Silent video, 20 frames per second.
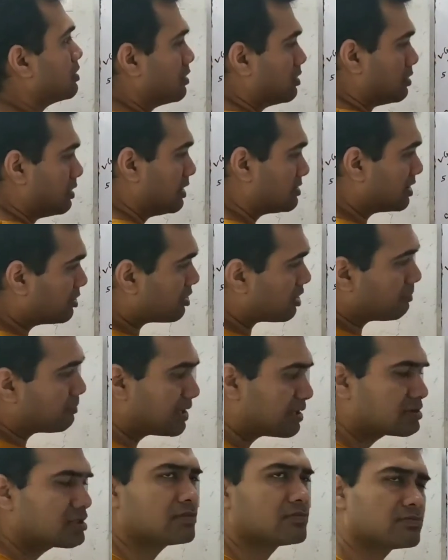It's a
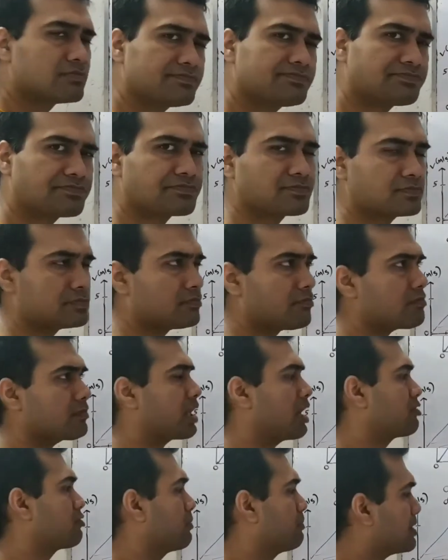trapezium.
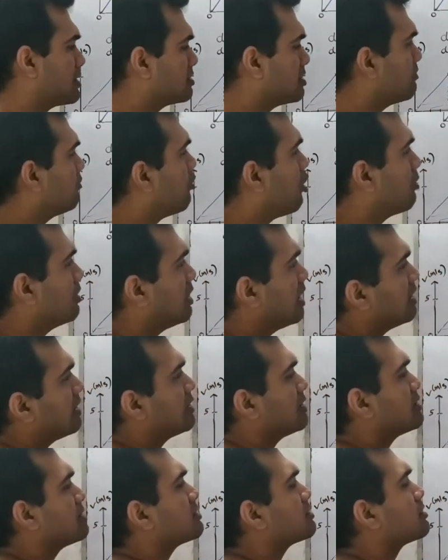Trapezium formula
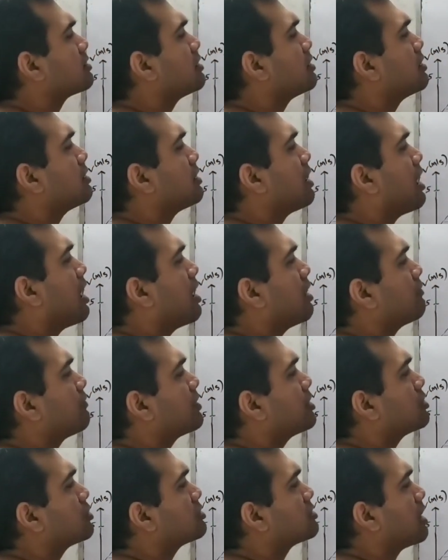is half
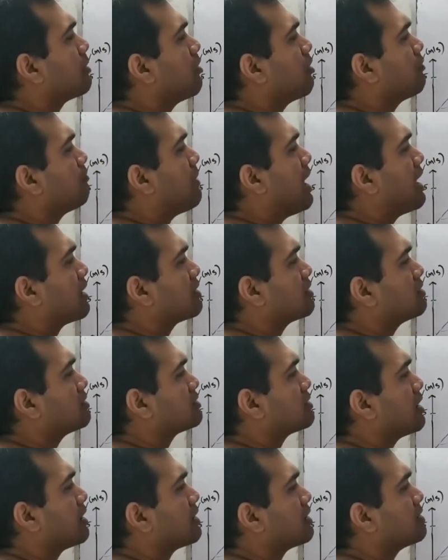into sum of parallel
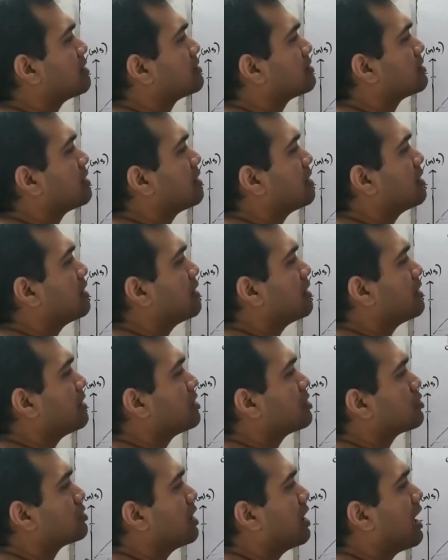sides
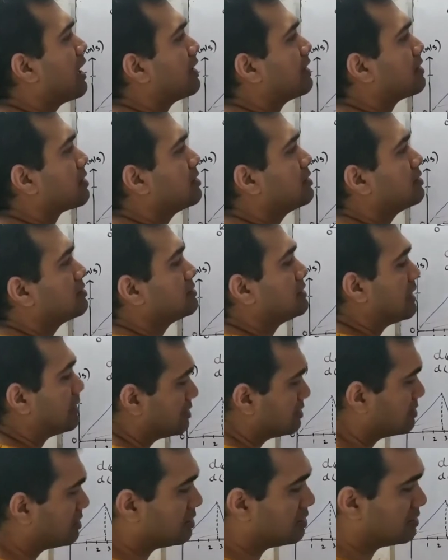into the height. That
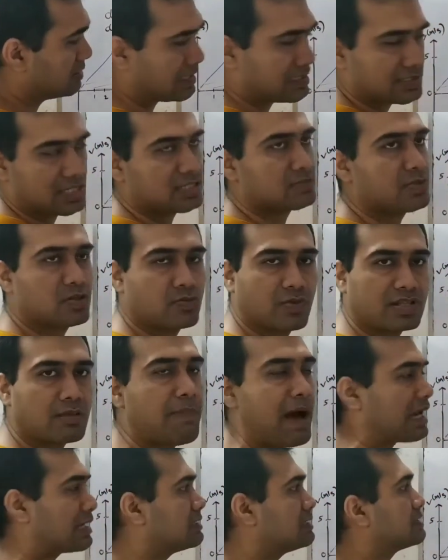is the distance between the
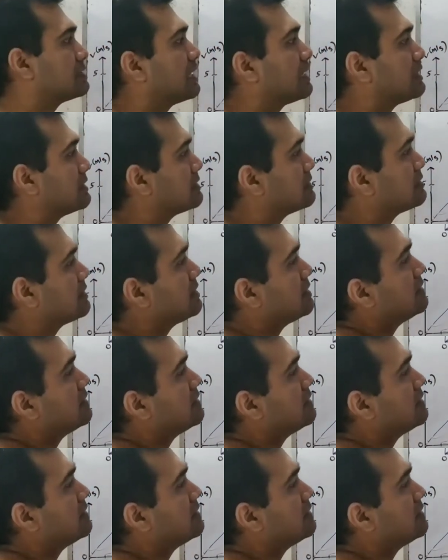parallel sides.